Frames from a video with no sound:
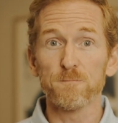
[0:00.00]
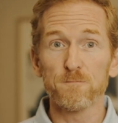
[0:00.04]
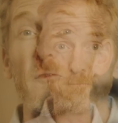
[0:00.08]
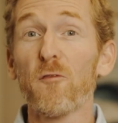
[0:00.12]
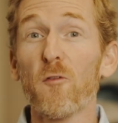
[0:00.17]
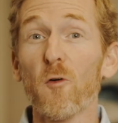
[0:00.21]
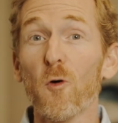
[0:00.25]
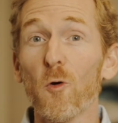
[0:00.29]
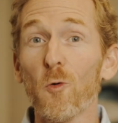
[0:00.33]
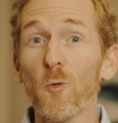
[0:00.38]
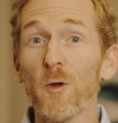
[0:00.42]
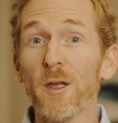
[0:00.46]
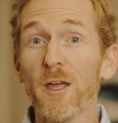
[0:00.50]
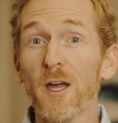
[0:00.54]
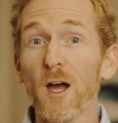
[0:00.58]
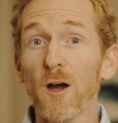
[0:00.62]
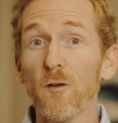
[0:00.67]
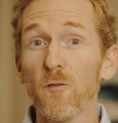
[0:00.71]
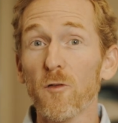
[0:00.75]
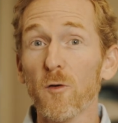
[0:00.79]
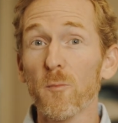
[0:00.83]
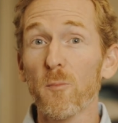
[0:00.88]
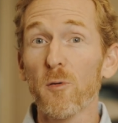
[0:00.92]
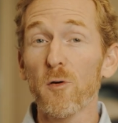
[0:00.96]
Before we
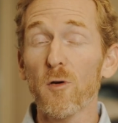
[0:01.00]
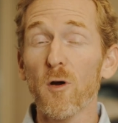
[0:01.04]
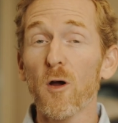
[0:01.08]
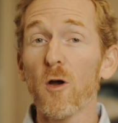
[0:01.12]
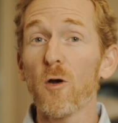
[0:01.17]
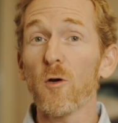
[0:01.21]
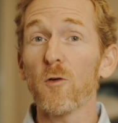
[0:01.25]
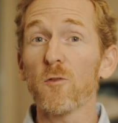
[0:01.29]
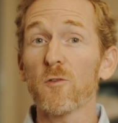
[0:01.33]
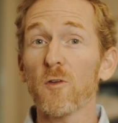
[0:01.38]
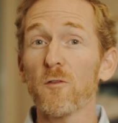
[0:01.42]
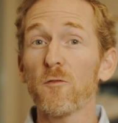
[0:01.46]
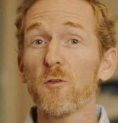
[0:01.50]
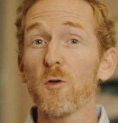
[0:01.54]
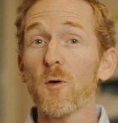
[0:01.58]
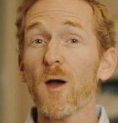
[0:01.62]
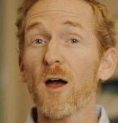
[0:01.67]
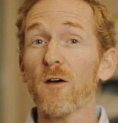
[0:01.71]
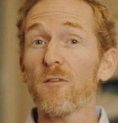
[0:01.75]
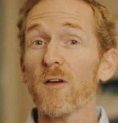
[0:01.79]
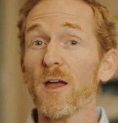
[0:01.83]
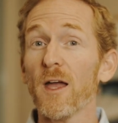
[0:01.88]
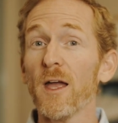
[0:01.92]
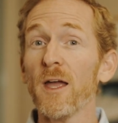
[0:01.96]
cover pros, if you
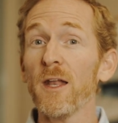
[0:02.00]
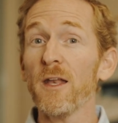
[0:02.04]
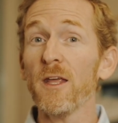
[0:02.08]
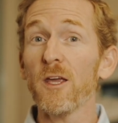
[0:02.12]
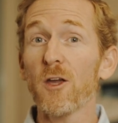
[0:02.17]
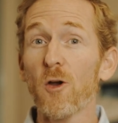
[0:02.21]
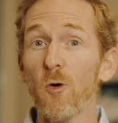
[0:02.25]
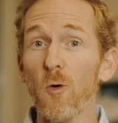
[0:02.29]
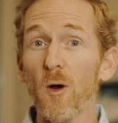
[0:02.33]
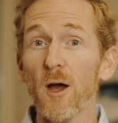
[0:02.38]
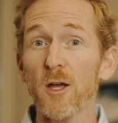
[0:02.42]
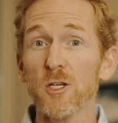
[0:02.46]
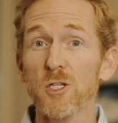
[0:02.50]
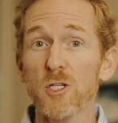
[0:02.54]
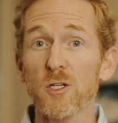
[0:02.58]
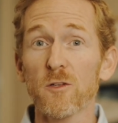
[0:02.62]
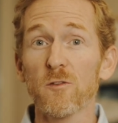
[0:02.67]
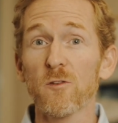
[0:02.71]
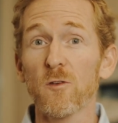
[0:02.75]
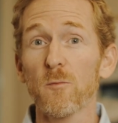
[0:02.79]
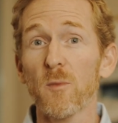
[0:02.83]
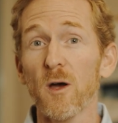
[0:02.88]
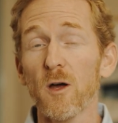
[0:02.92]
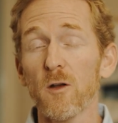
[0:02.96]
have any
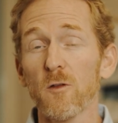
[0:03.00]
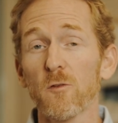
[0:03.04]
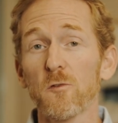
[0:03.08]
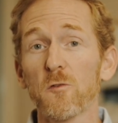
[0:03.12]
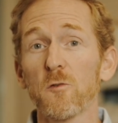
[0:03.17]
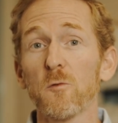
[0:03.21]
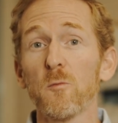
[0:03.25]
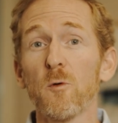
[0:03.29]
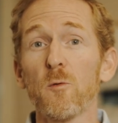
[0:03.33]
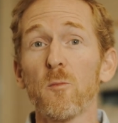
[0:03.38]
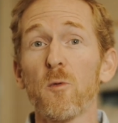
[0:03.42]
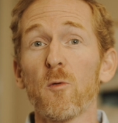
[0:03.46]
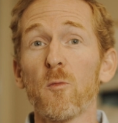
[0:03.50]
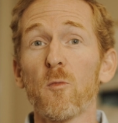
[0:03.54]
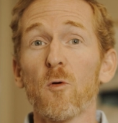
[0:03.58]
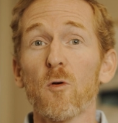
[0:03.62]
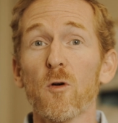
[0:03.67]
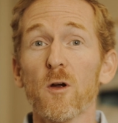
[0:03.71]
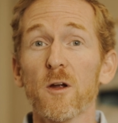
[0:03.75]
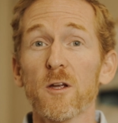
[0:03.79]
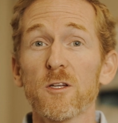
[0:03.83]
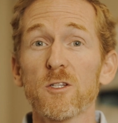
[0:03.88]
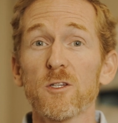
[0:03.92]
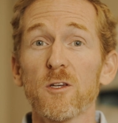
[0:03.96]
questions about assumable
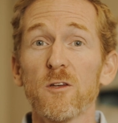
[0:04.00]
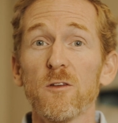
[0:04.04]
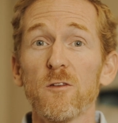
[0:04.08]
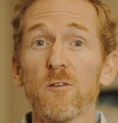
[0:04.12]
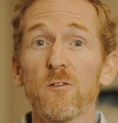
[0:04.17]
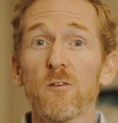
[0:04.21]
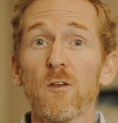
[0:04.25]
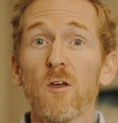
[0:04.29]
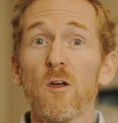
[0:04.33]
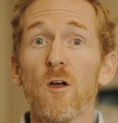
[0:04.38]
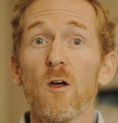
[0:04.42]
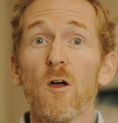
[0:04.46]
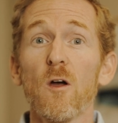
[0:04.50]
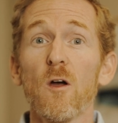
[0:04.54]
mortgages,